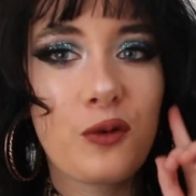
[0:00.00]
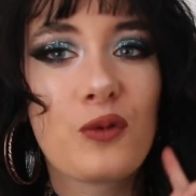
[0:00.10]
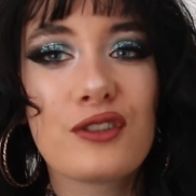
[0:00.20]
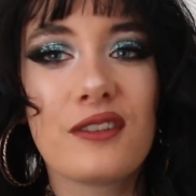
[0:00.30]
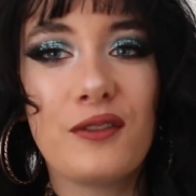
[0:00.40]
don't
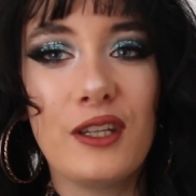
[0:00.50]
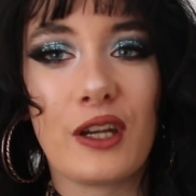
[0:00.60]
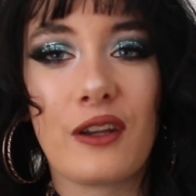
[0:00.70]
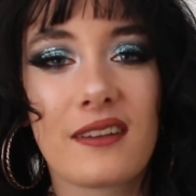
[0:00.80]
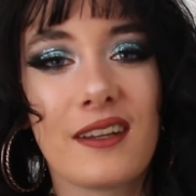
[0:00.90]
watch this
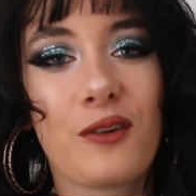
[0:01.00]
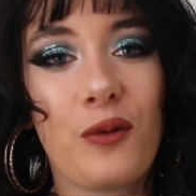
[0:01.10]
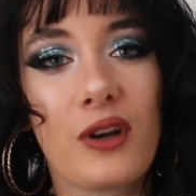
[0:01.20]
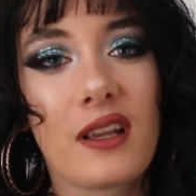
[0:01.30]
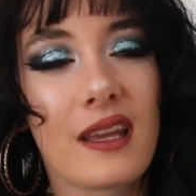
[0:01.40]
video, because I
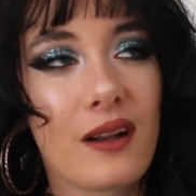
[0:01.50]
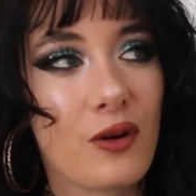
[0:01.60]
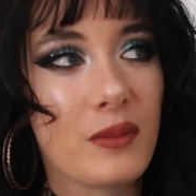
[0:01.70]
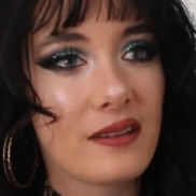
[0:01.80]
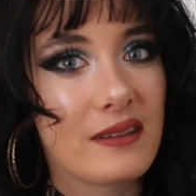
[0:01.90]
don't want to get
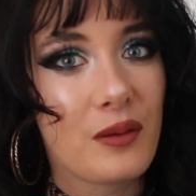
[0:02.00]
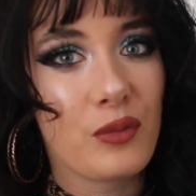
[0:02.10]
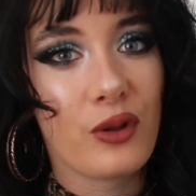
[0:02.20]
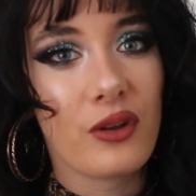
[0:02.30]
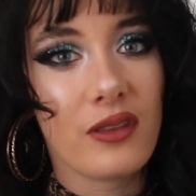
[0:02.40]
comments down
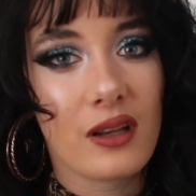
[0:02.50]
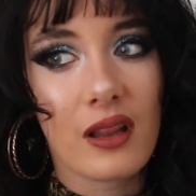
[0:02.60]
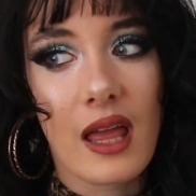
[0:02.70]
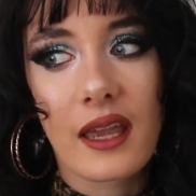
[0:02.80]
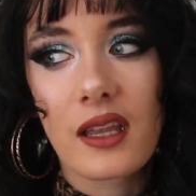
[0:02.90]
below that
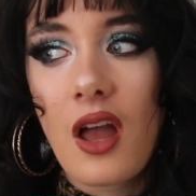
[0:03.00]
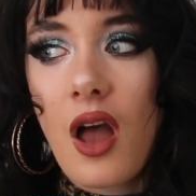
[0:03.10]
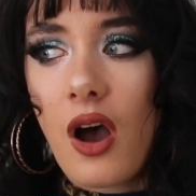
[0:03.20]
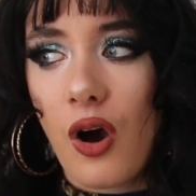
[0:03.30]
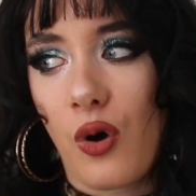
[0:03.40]
are like,
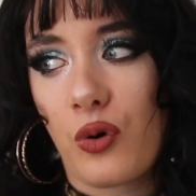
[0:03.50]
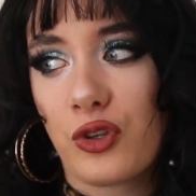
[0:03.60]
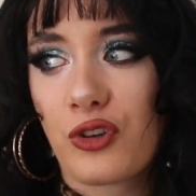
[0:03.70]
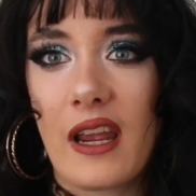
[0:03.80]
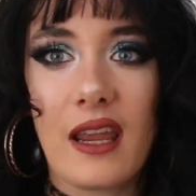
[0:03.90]
oh, you're a